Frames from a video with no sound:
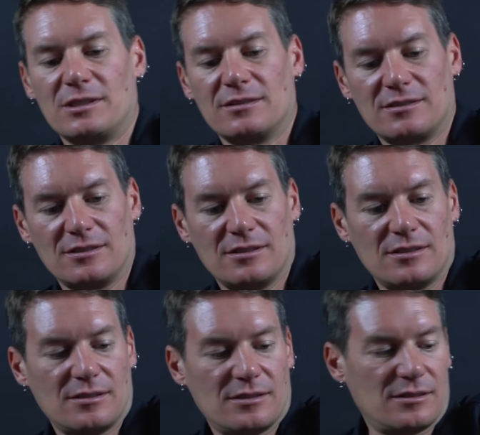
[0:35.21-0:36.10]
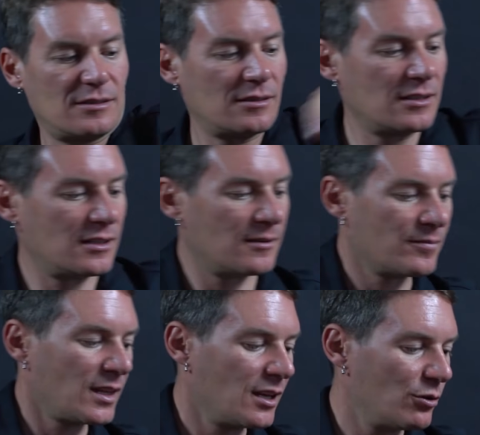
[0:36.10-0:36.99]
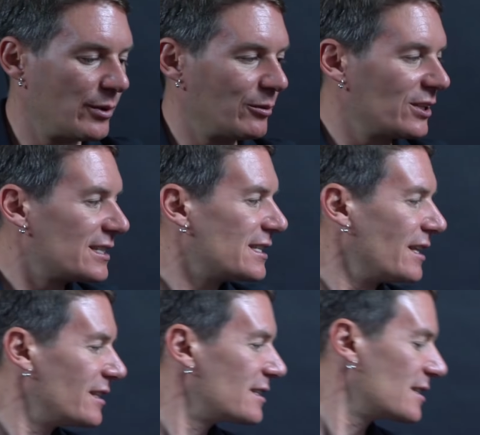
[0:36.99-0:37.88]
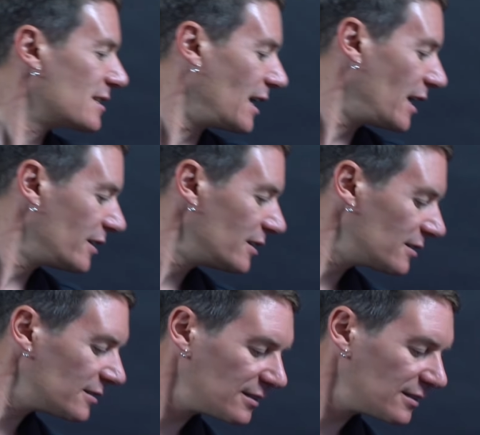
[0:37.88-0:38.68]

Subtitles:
We'll be able to set this aside.